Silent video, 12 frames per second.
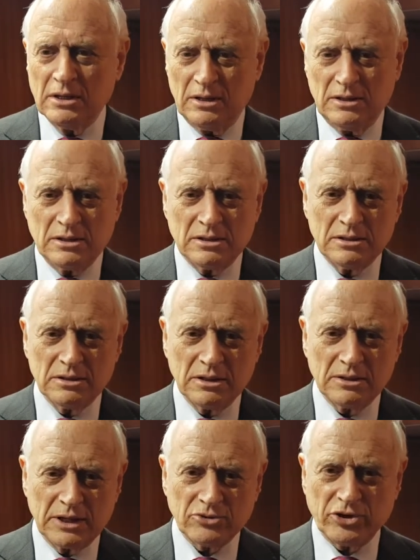
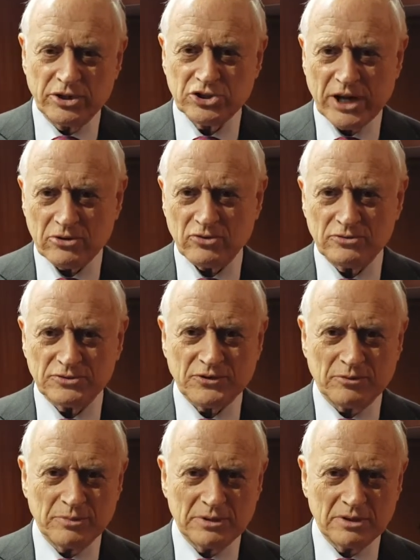the attorney generals,
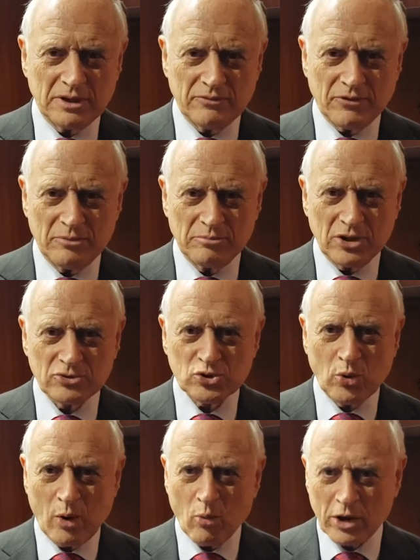from those
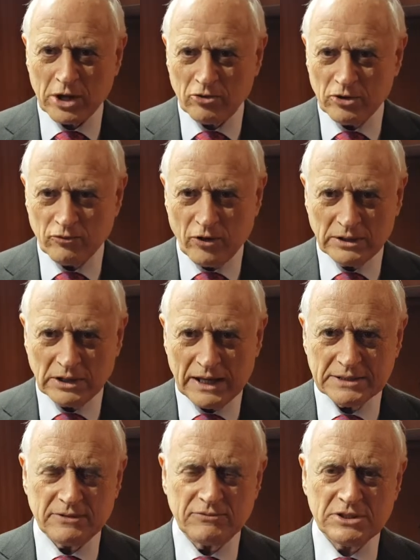who are working on the front
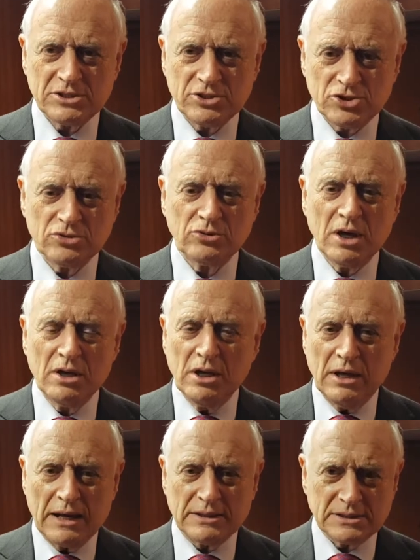lines of this issue,
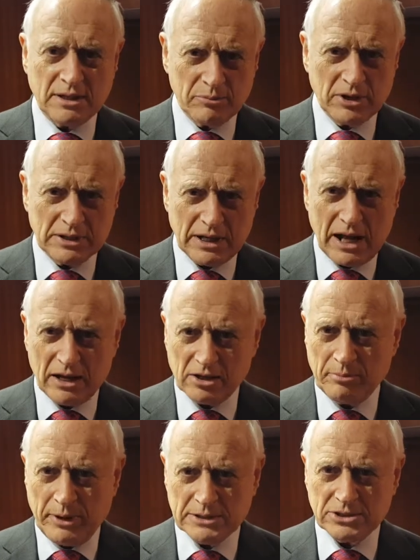and it's something that
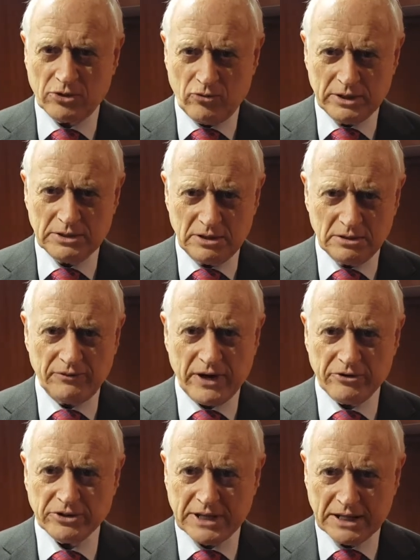occupies a great deal of
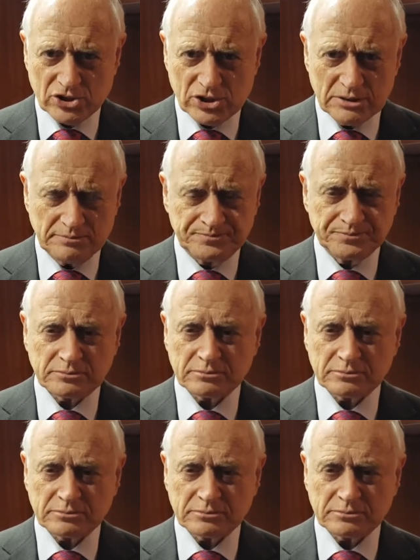our attention.